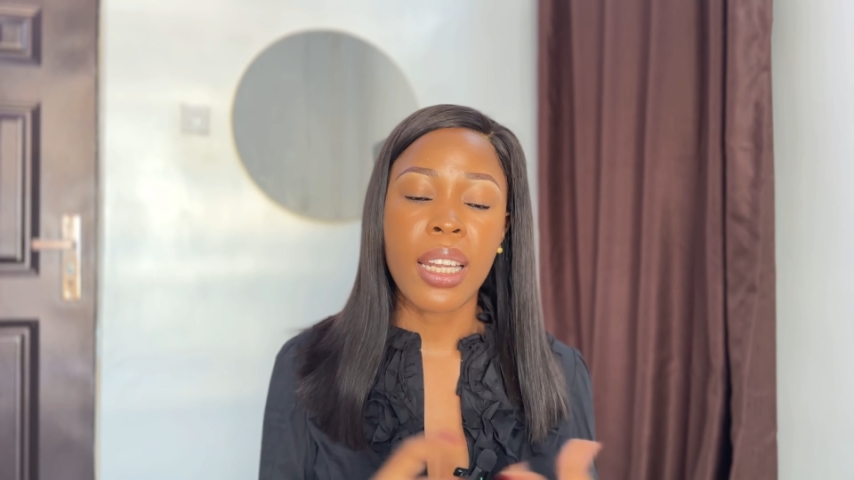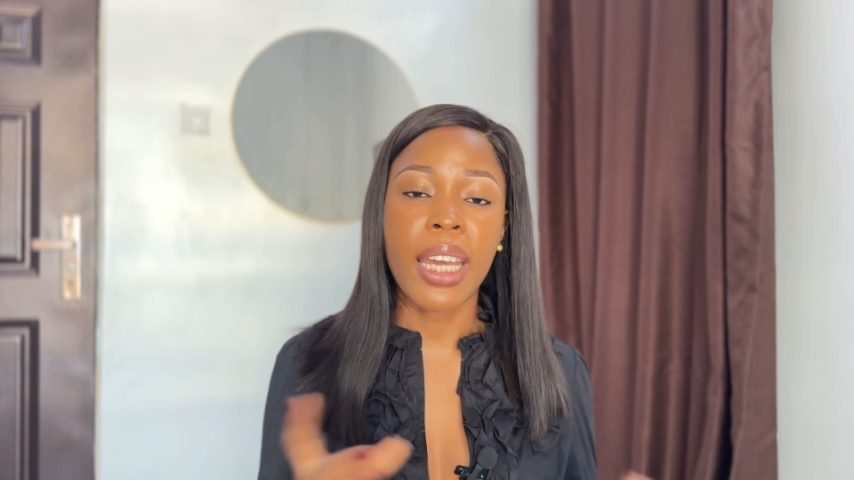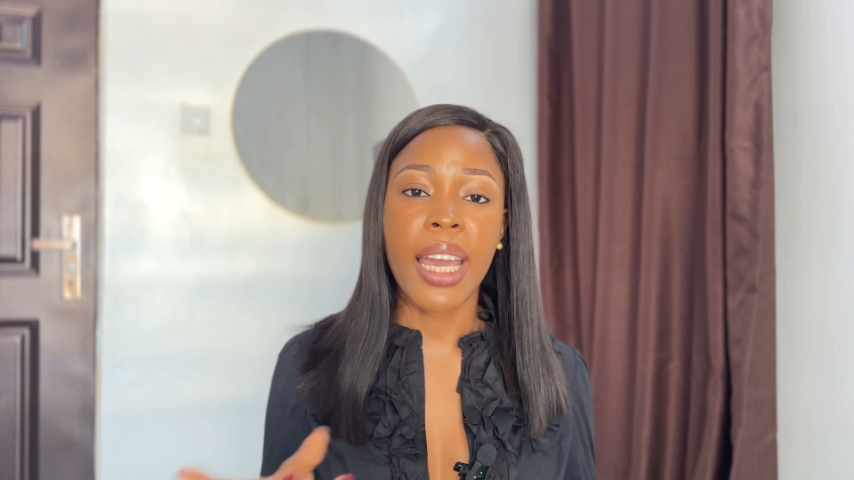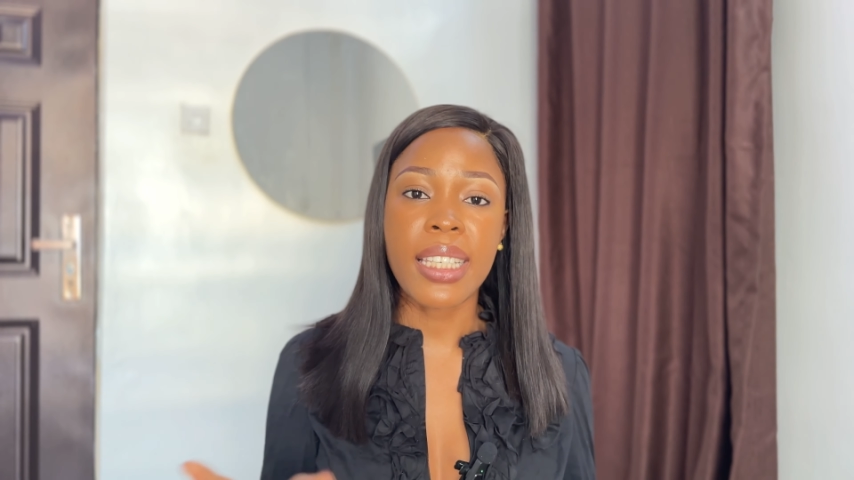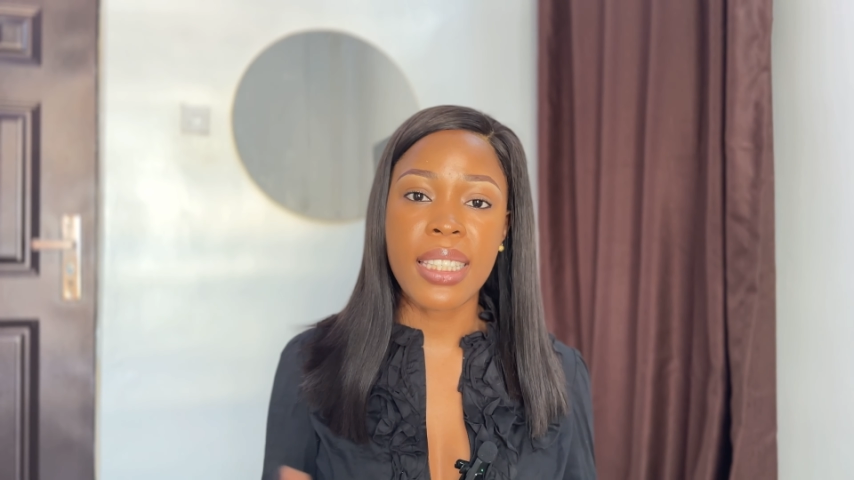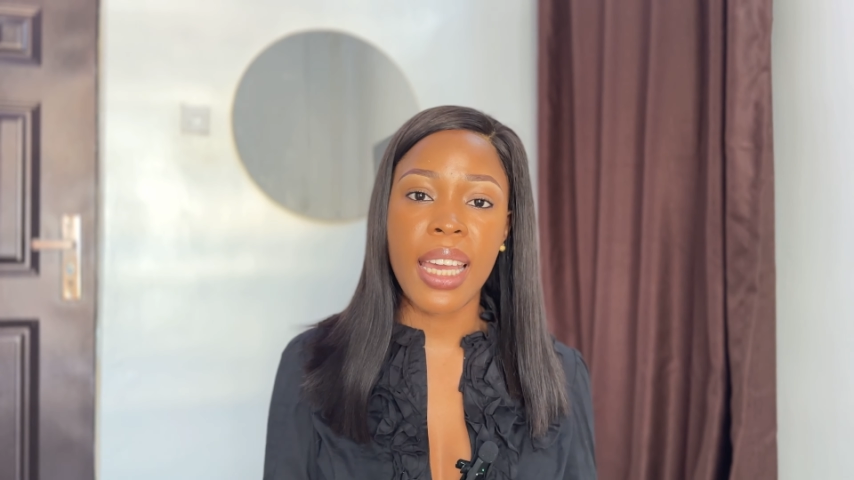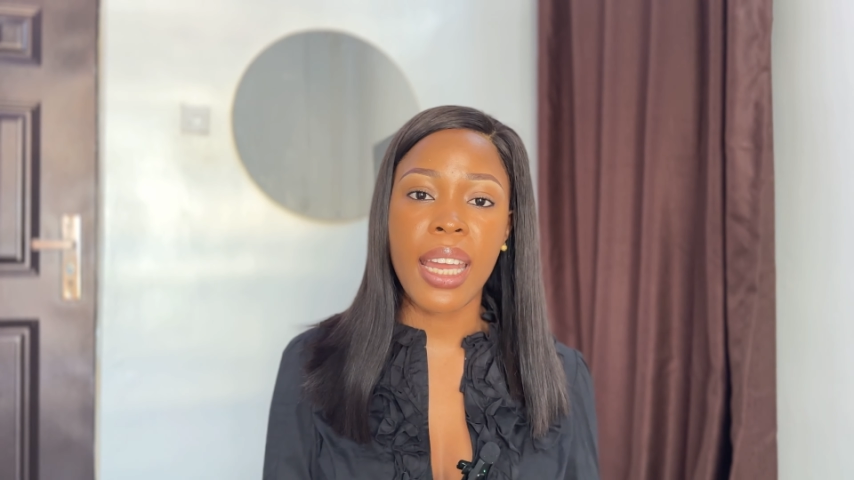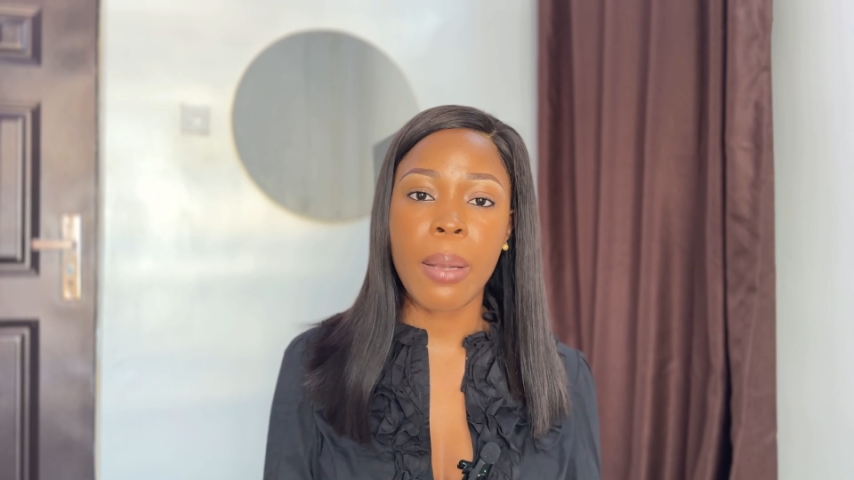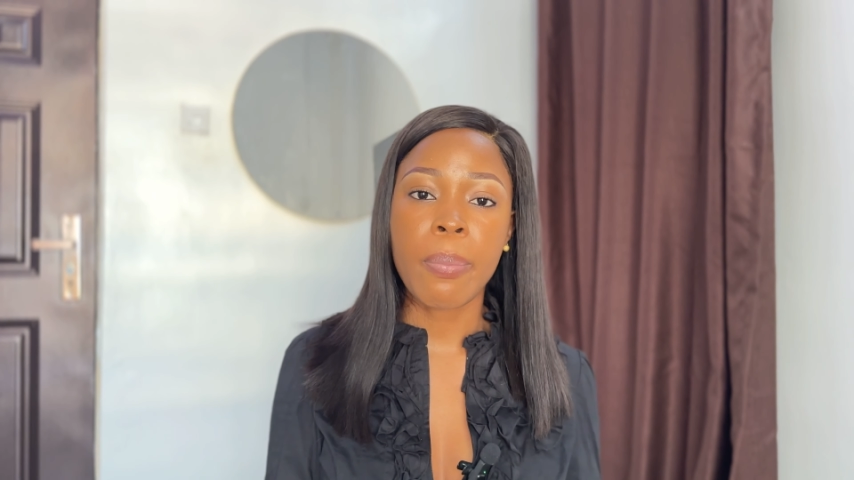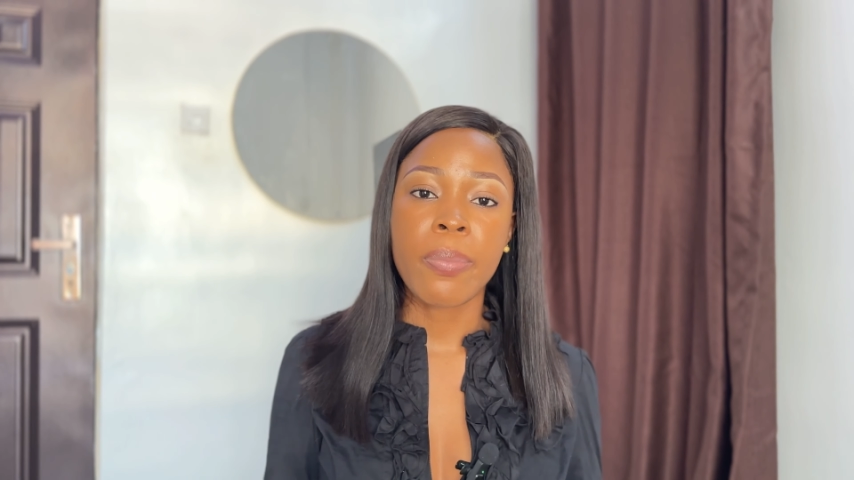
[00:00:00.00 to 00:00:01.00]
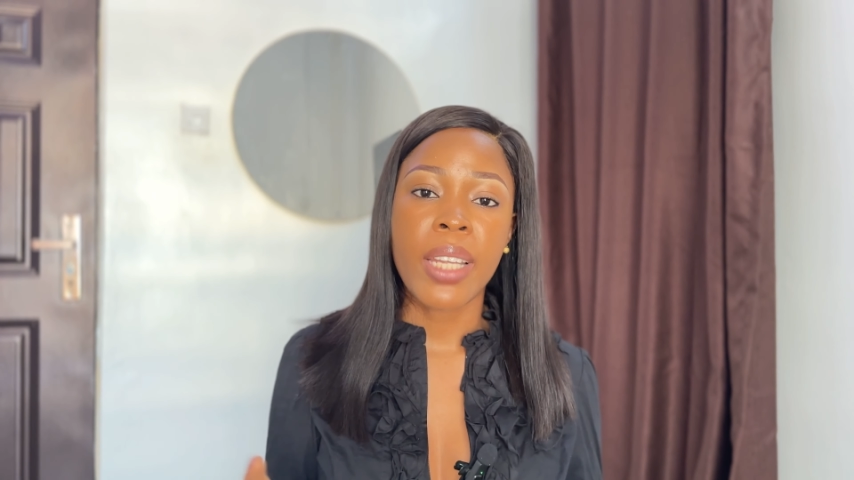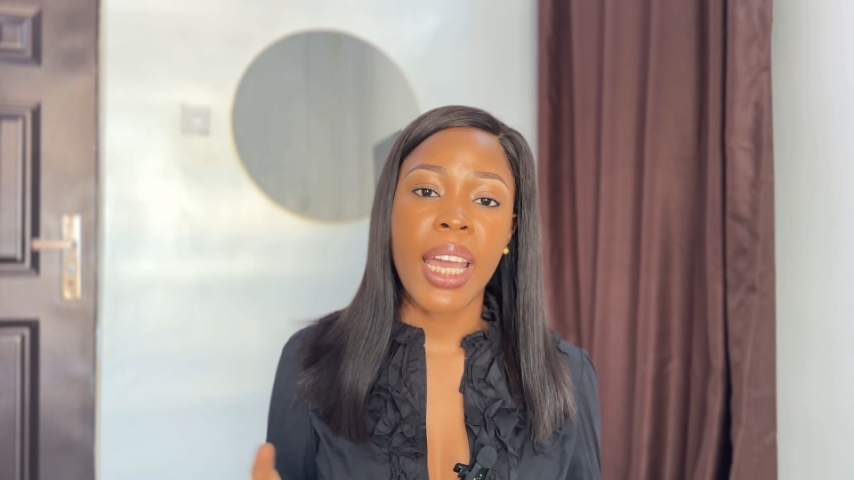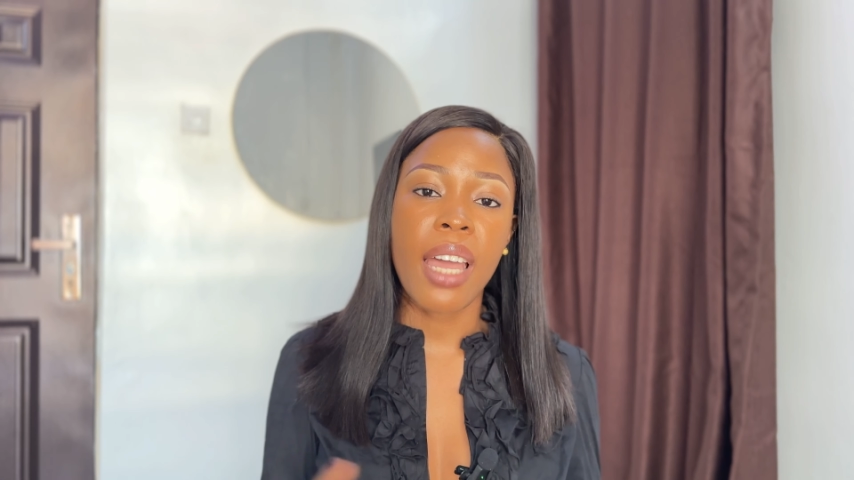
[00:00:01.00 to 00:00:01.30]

Like I said, I